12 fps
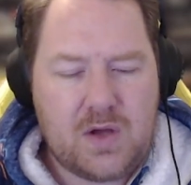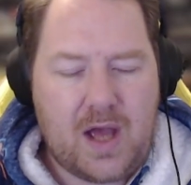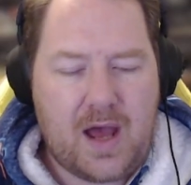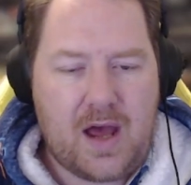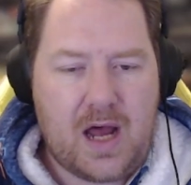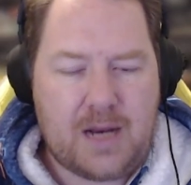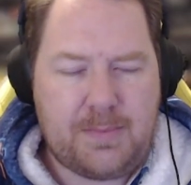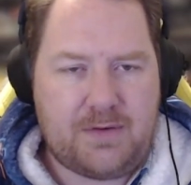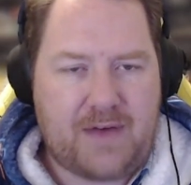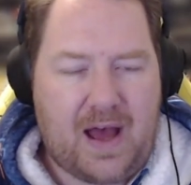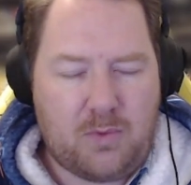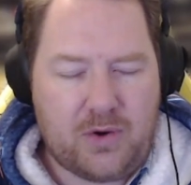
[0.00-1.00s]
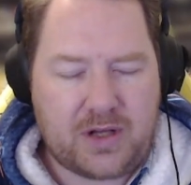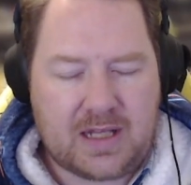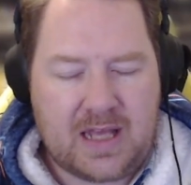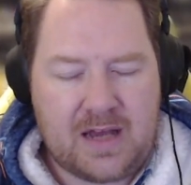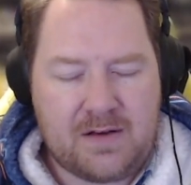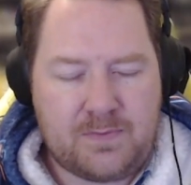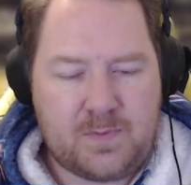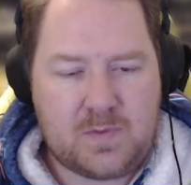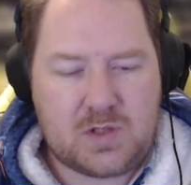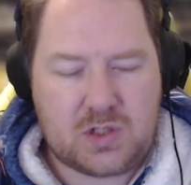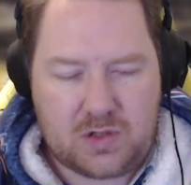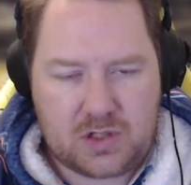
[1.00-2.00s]
and a bit of artwork again,
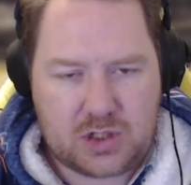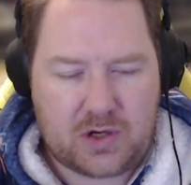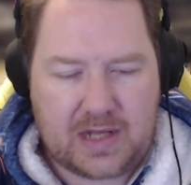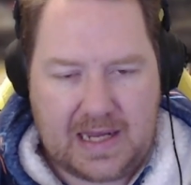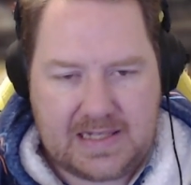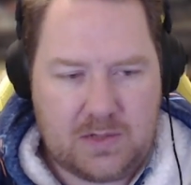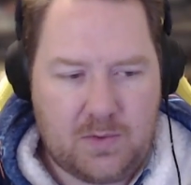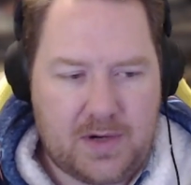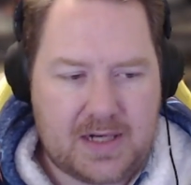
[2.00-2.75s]
sort of showcasing